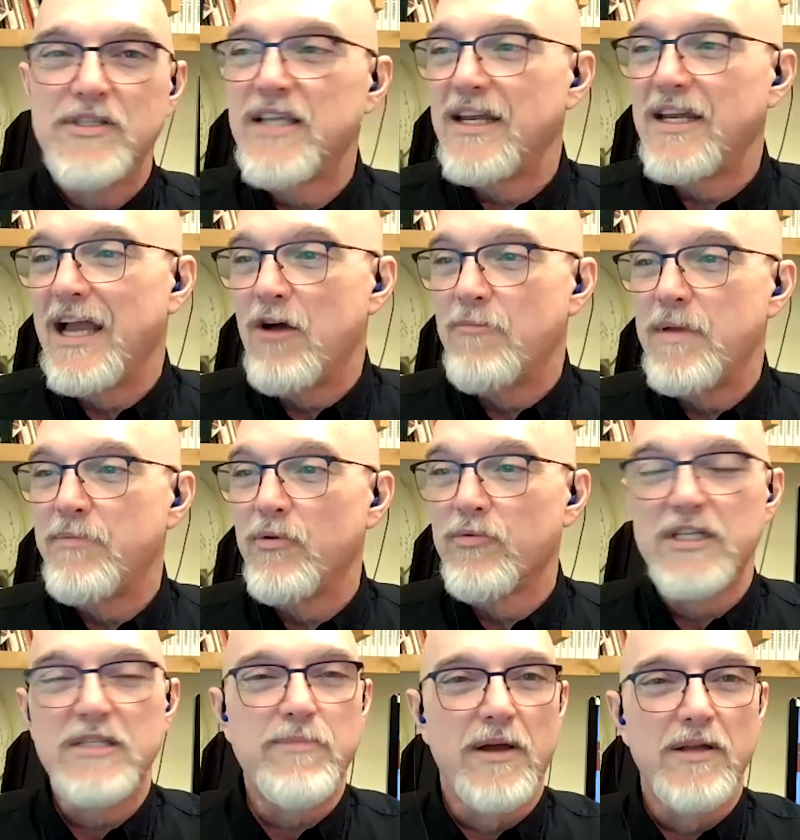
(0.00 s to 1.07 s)
I'm studying how
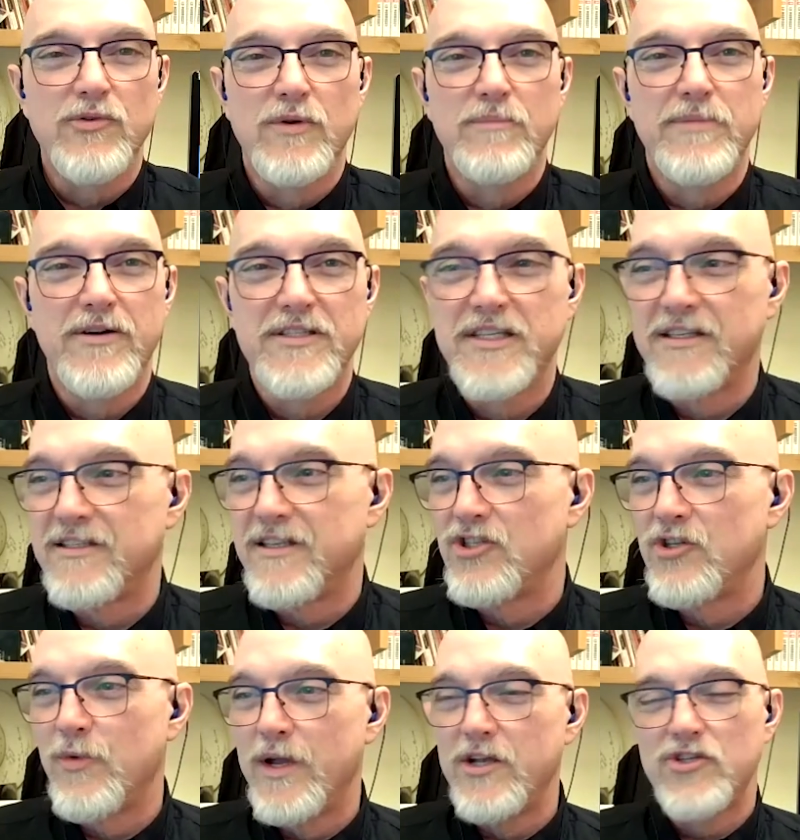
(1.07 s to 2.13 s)
people respond to embarrassing
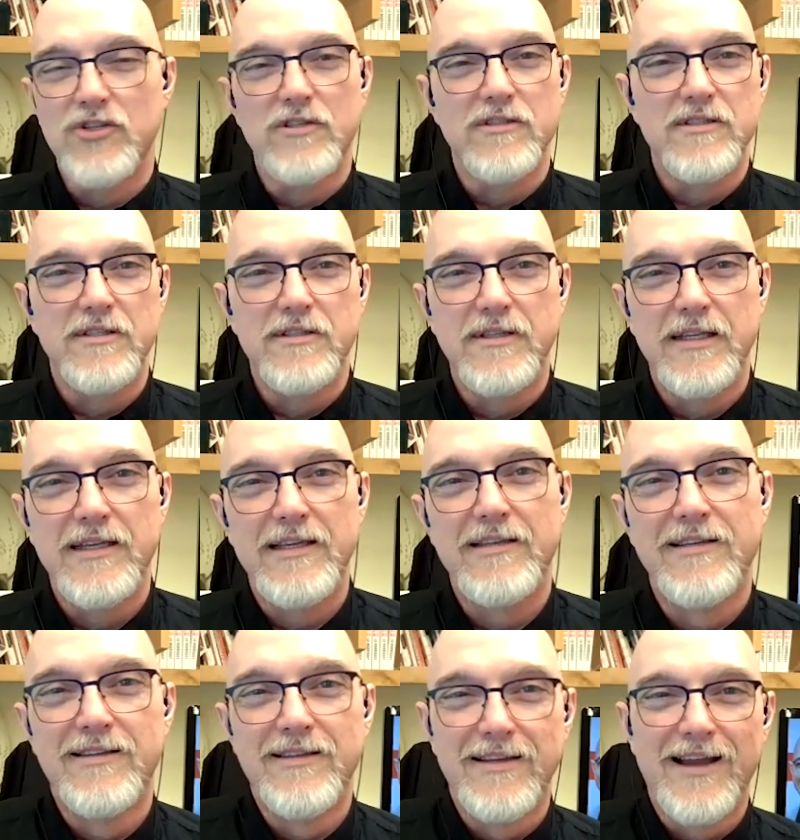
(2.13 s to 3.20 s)
situations. And
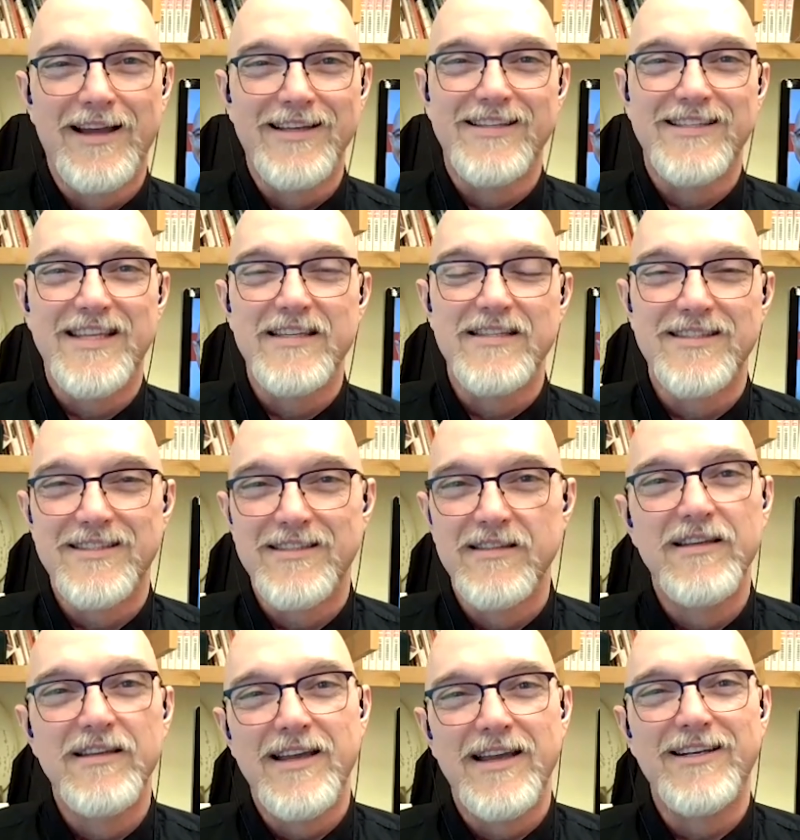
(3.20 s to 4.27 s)
the guy says
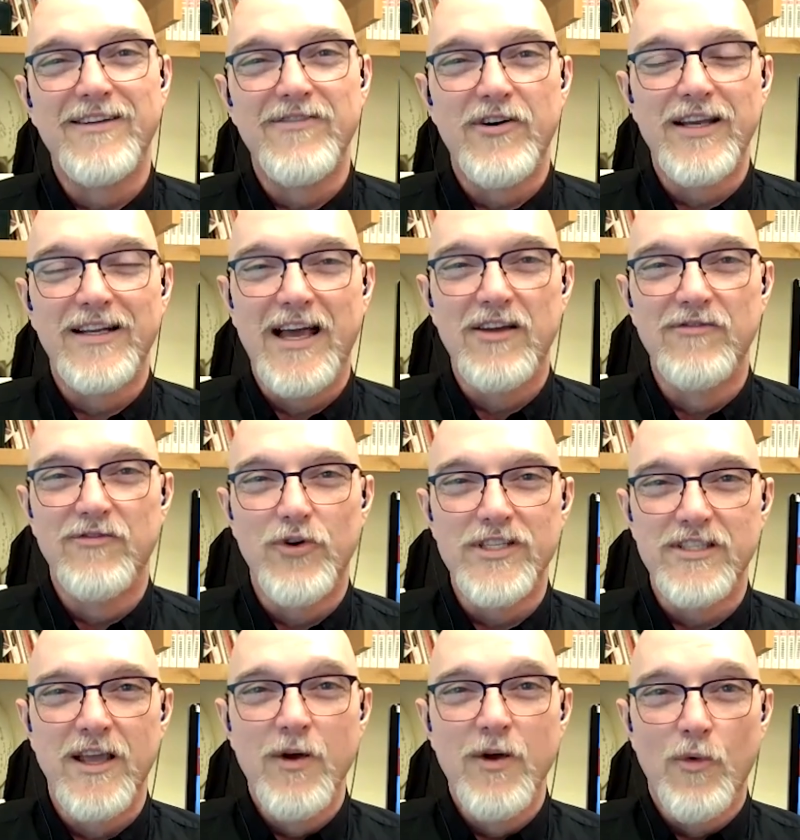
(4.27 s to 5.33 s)
in a very loud
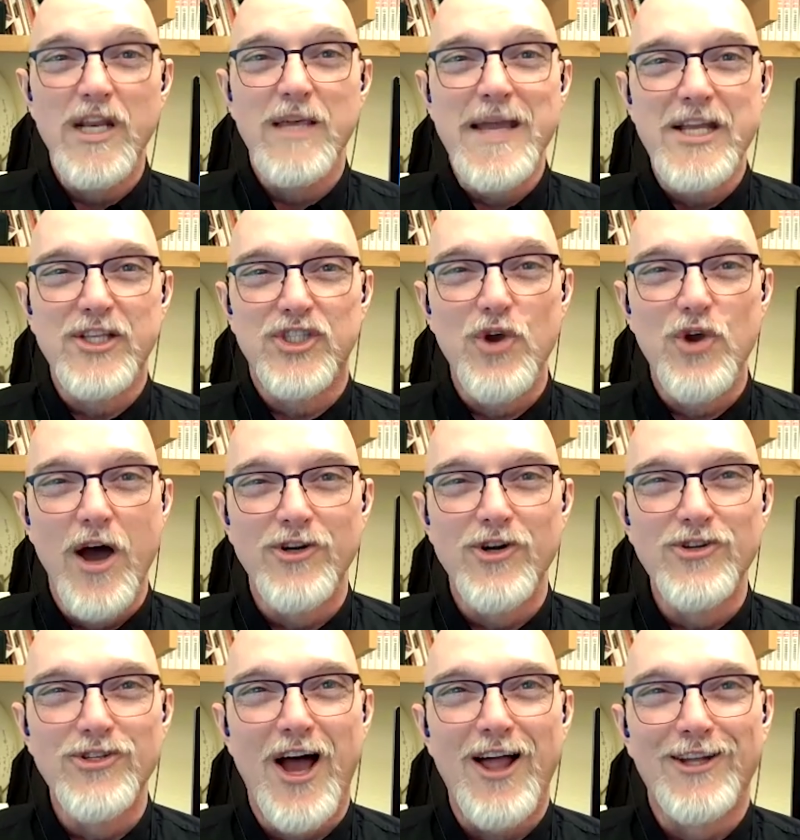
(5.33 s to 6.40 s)
voice, what do you mean
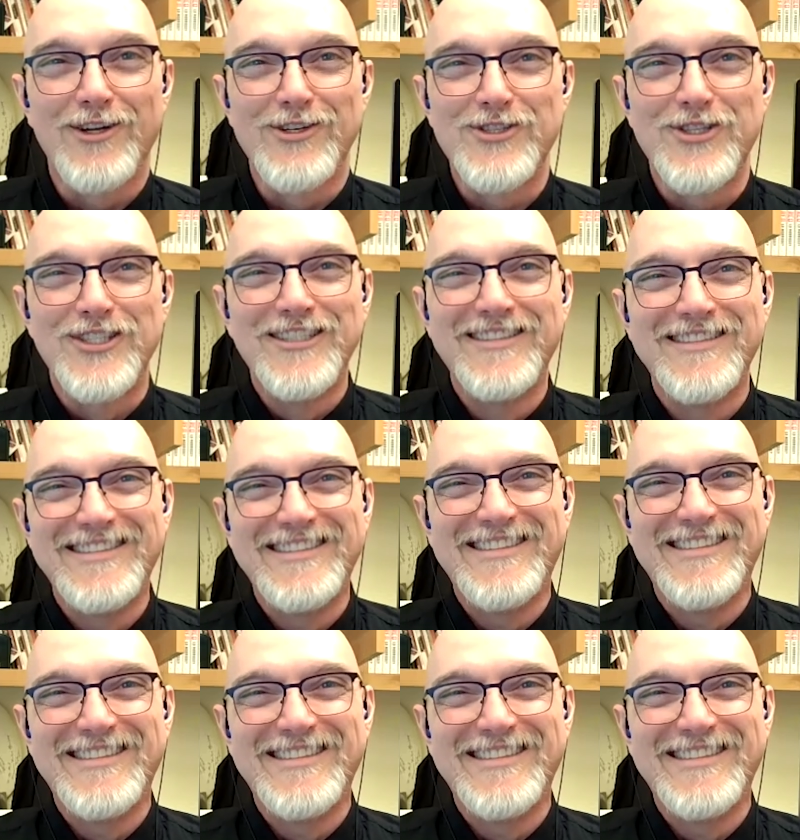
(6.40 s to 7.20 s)
$200?